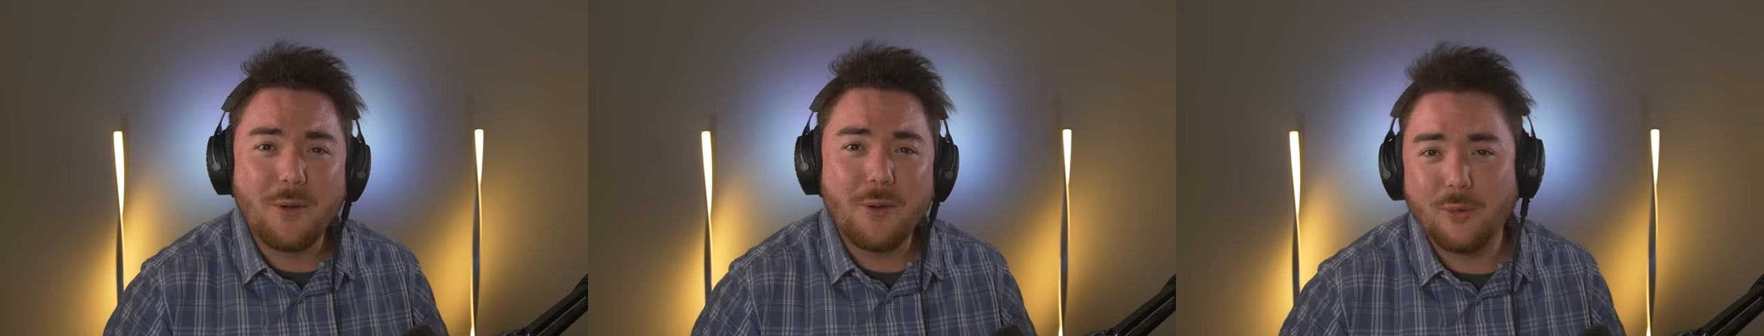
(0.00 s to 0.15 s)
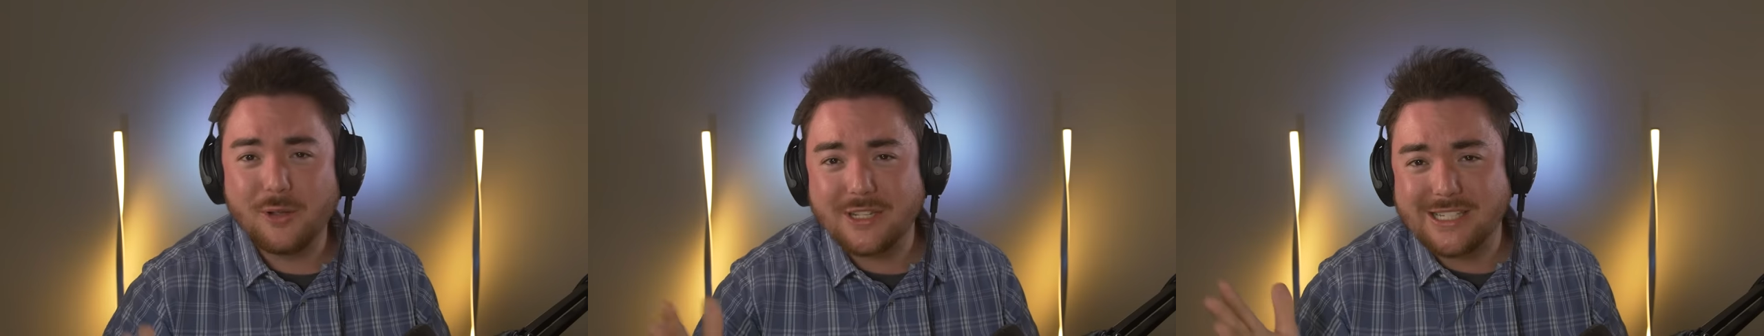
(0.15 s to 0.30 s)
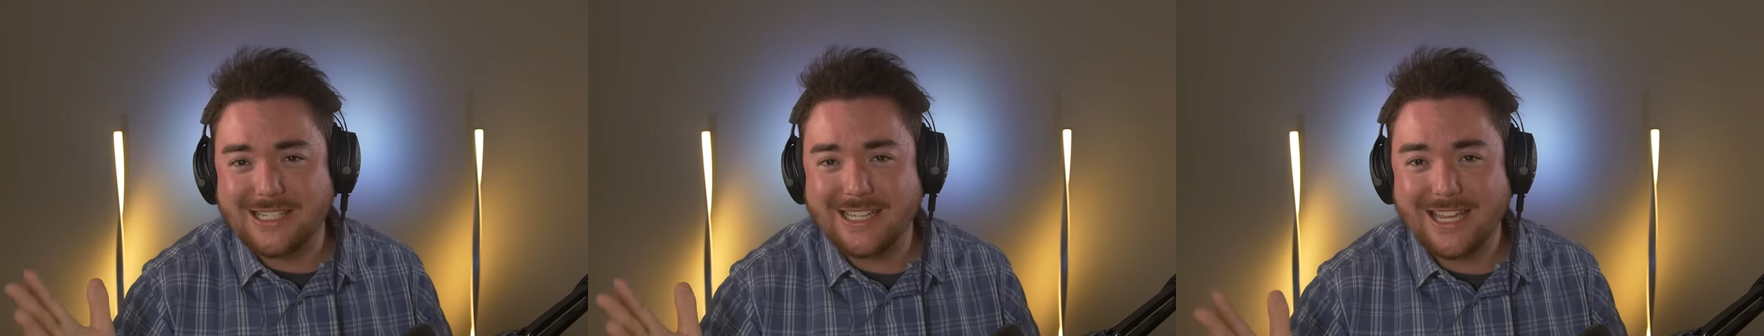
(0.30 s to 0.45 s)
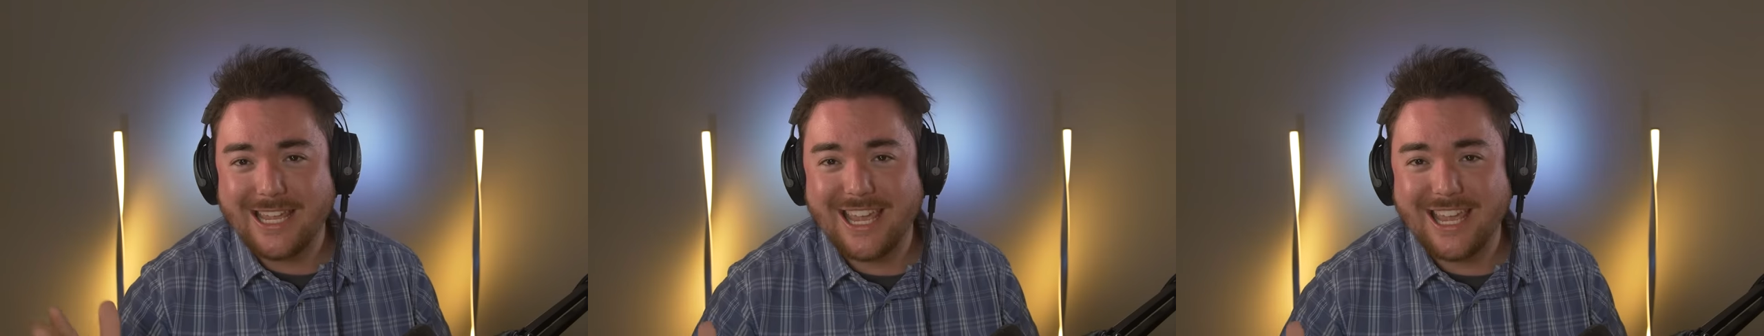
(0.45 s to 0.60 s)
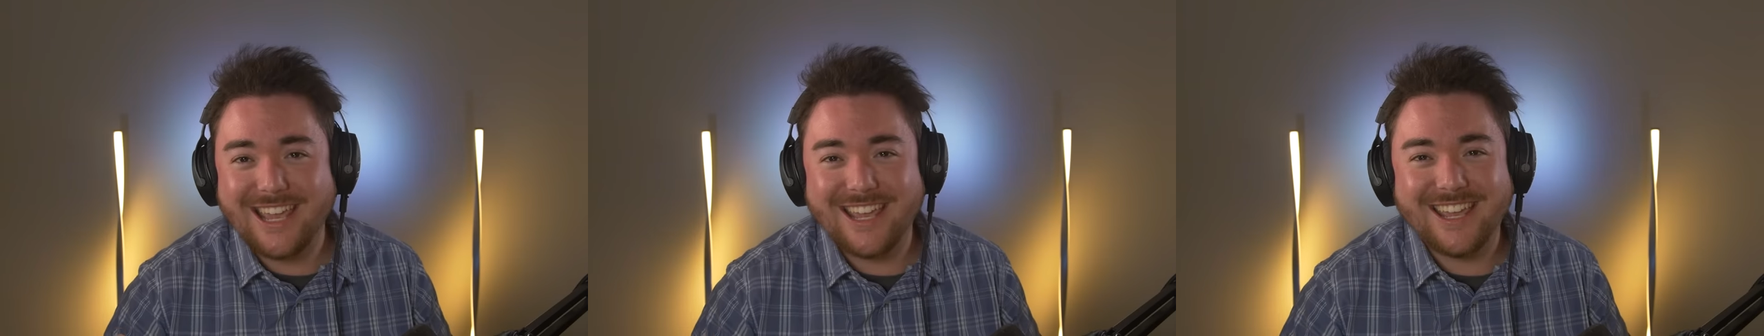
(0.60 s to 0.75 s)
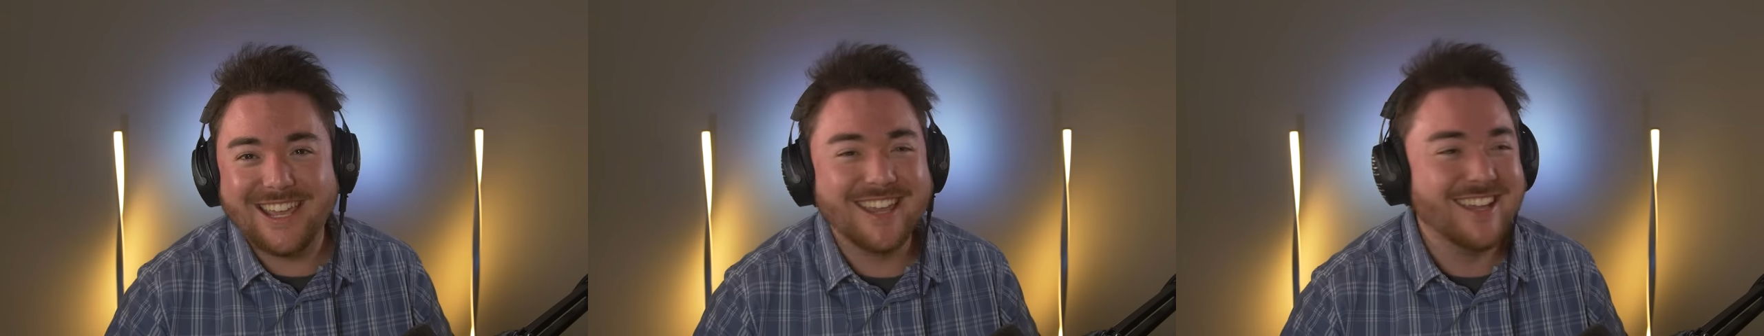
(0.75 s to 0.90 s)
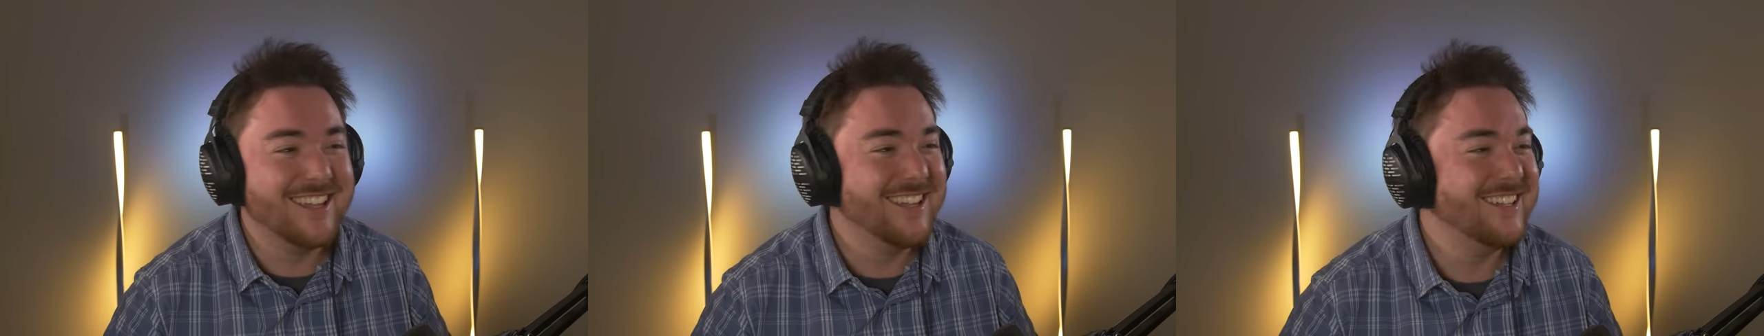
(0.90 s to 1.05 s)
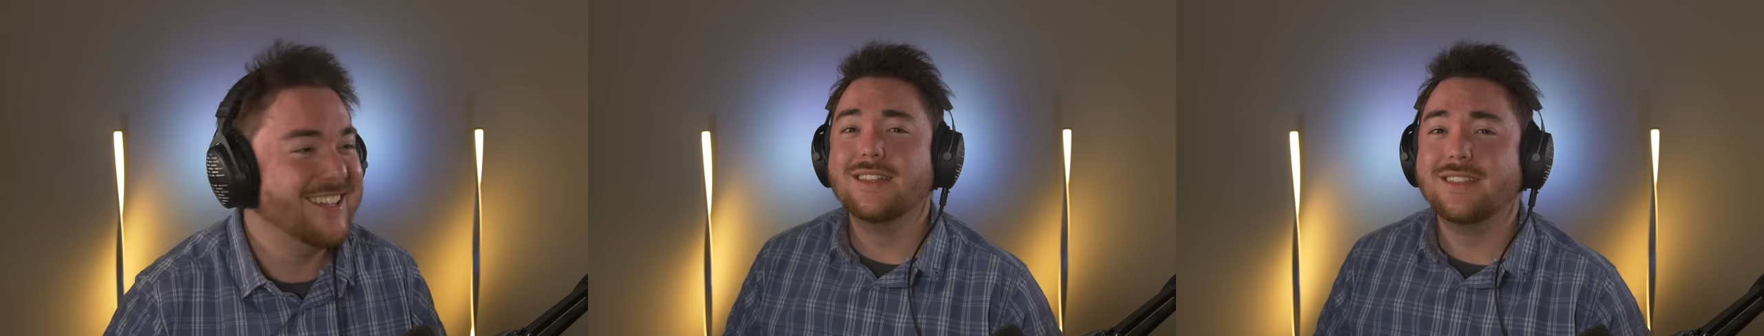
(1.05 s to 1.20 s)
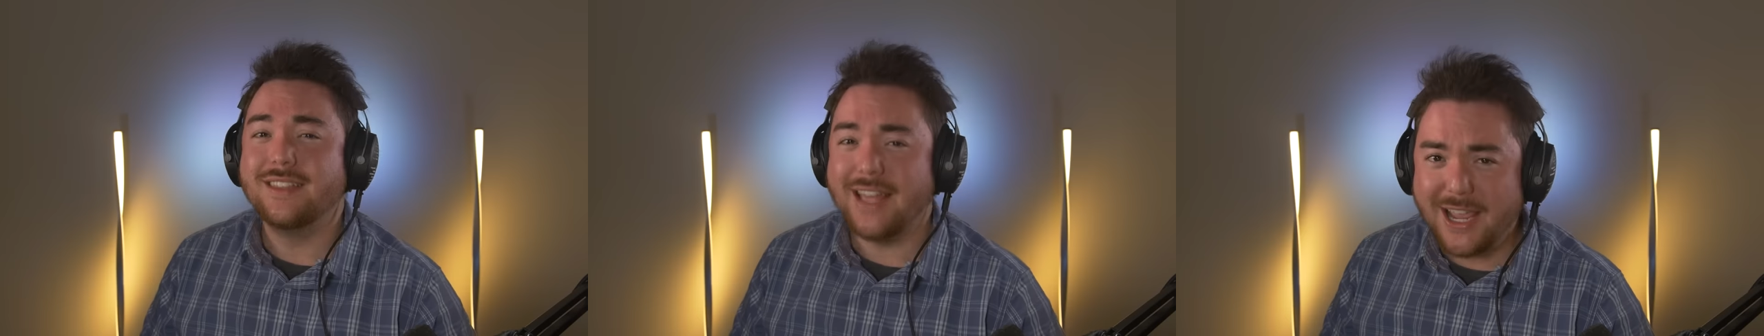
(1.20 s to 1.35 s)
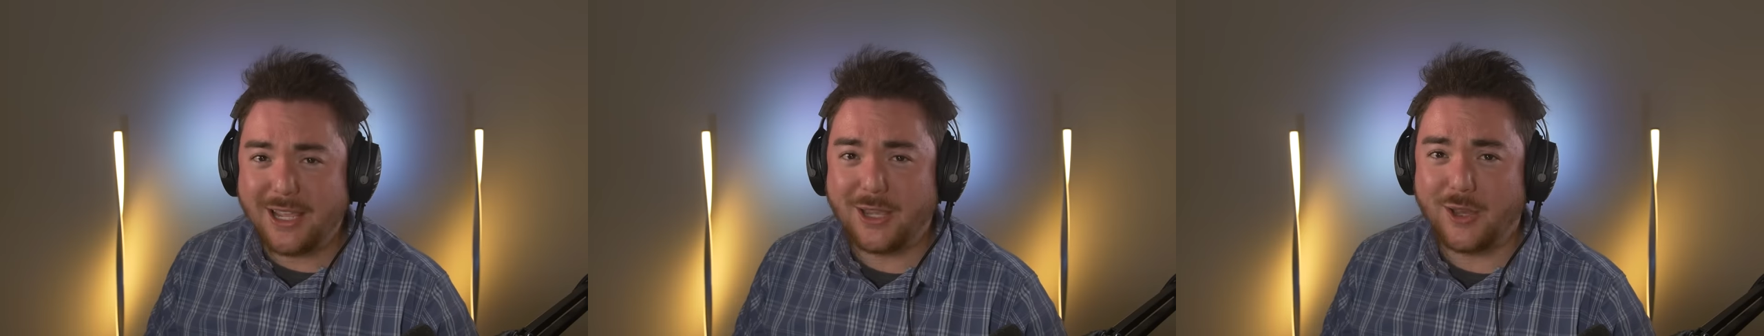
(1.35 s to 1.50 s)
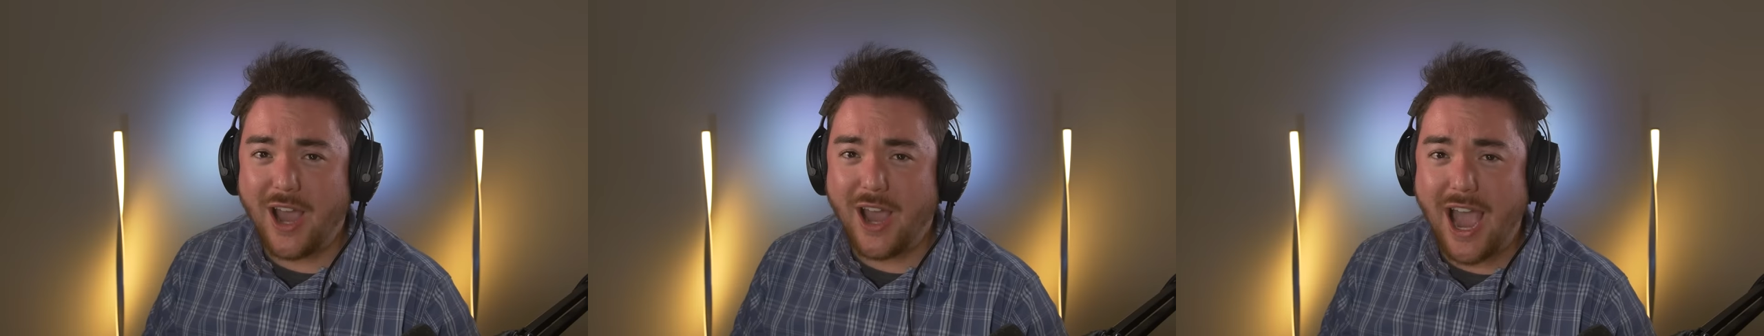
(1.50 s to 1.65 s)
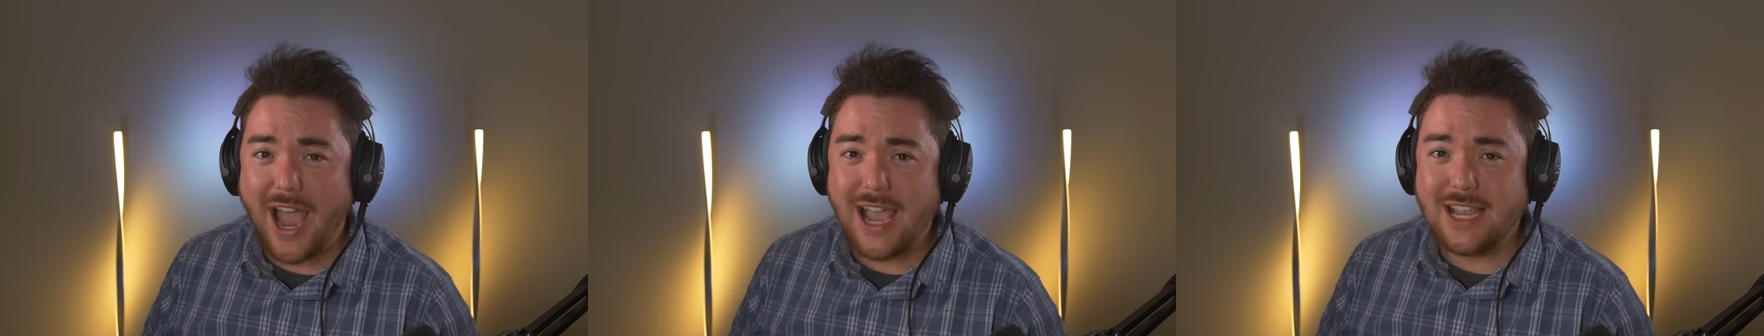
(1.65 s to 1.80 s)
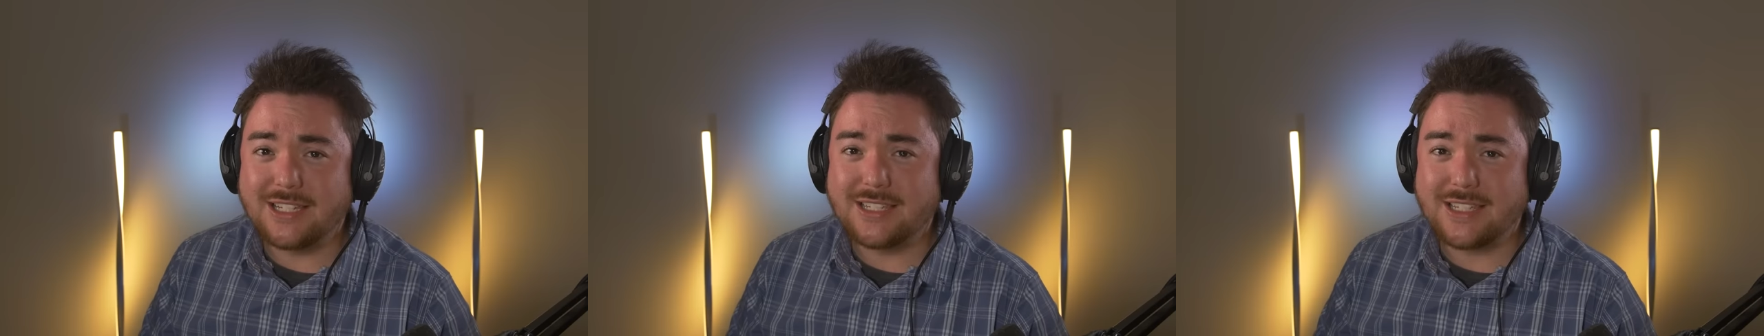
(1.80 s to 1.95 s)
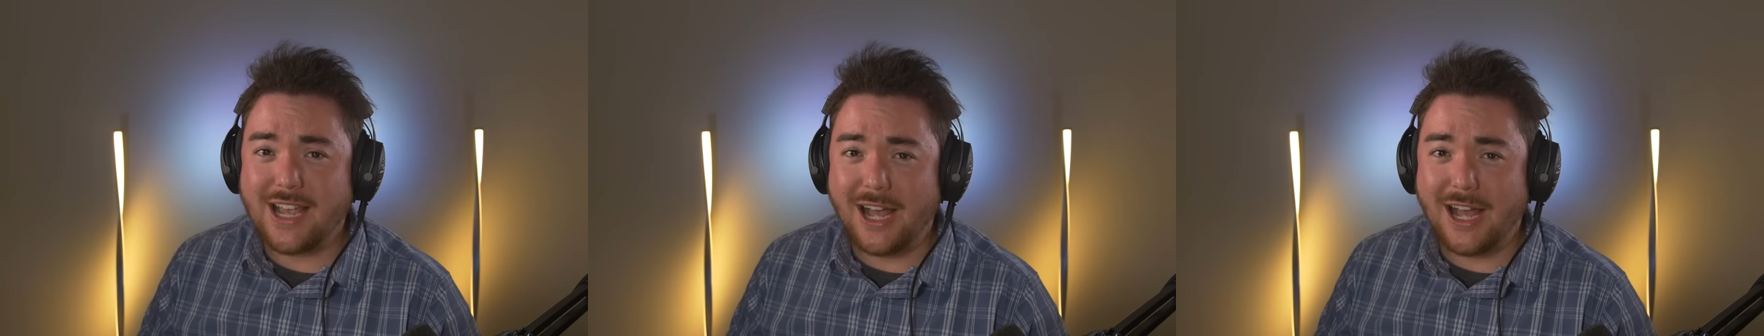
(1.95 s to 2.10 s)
We'll see. Thank you guys.